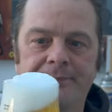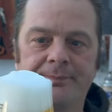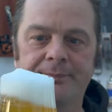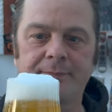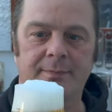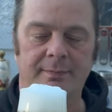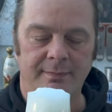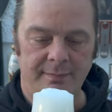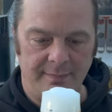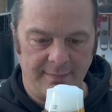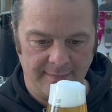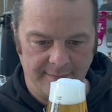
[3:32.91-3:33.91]

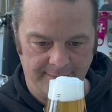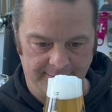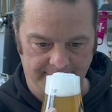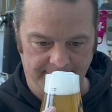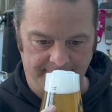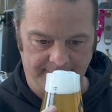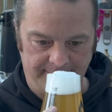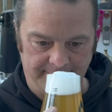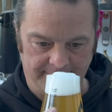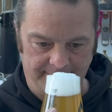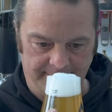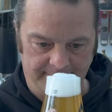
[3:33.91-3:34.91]

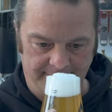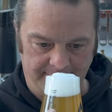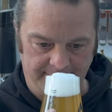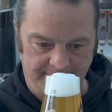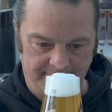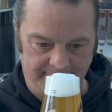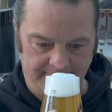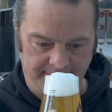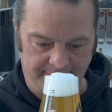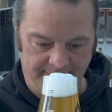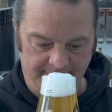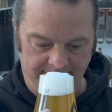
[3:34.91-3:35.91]

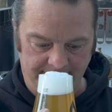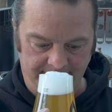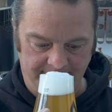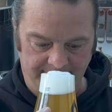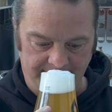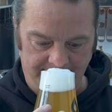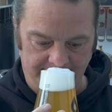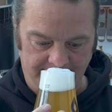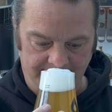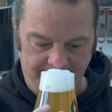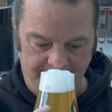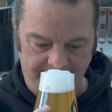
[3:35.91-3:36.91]

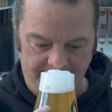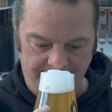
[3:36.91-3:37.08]
Nobody speaks.